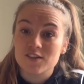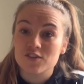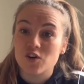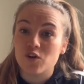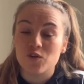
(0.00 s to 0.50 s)

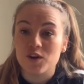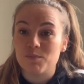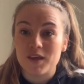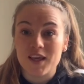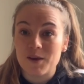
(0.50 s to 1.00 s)
There's not going to
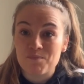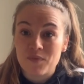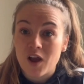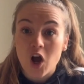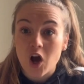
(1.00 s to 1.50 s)
be
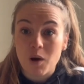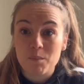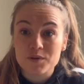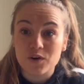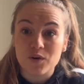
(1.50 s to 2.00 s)

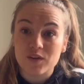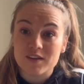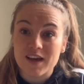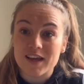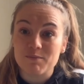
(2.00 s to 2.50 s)
ups all the
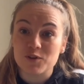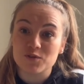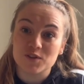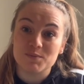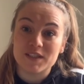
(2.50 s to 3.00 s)
time, there's
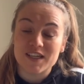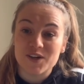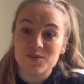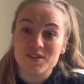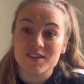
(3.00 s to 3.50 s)
going to be
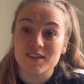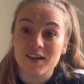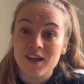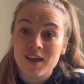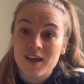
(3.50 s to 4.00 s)
downs and